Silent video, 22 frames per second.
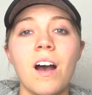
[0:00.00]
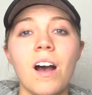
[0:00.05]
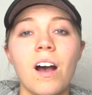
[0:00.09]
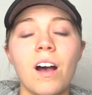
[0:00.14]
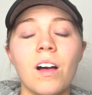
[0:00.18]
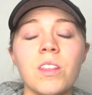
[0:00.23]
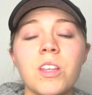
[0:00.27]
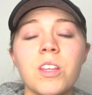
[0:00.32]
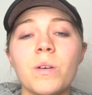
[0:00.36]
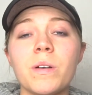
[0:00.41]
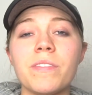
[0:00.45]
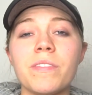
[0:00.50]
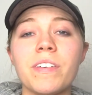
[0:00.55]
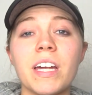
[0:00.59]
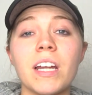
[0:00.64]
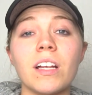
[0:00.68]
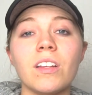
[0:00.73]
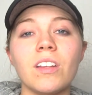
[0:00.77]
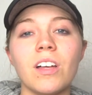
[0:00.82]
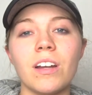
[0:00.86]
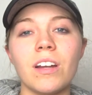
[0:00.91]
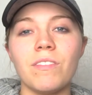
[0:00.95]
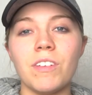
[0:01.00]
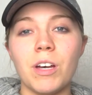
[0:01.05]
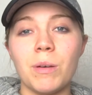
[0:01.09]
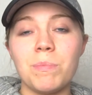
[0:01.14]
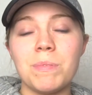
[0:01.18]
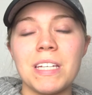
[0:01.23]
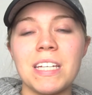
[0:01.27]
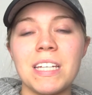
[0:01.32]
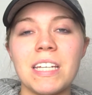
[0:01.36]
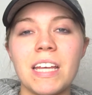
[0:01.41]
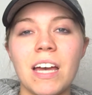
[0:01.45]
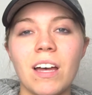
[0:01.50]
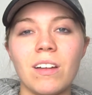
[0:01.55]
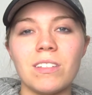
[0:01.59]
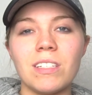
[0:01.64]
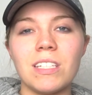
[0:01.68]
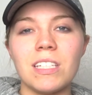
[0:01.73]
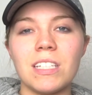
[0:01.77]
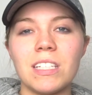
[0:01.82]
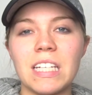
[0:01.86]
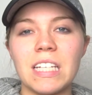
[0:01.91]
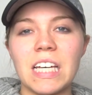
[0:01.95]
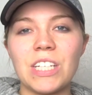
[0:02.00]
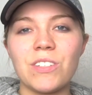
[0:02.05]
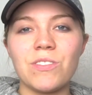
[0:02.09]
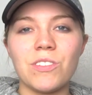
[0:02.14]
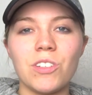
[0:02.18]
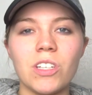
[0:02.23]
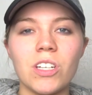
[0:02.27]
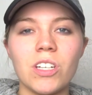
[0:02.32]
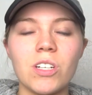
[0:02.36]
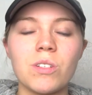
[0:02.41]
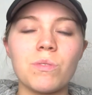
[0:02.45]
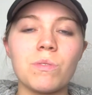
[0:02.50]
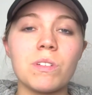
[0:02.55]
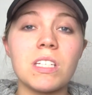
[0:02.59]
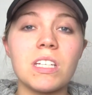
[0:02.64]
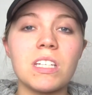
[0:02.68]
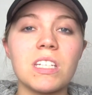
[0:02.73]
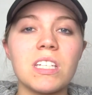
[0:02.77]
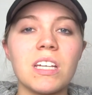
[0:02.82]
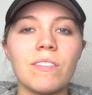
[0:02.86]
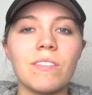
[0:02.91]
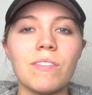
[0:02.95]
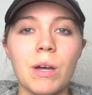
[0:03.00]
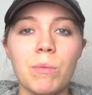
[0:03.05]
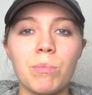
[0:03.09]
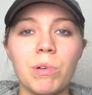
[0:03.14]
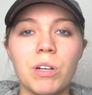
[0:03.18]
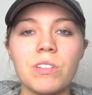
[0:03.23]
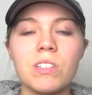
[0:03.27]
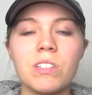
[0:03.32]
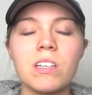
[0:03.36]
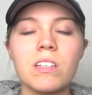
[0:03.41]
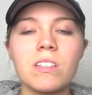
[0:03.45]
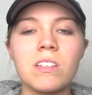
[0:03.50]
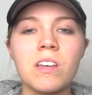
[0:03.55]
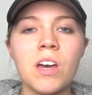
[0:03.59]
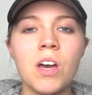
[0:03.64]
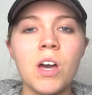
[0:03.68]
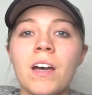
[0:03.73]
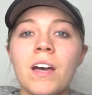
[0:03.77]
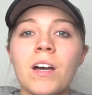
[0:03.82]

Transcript: Although we've had a lot of ups and downs these last few years with cystic fibrosis,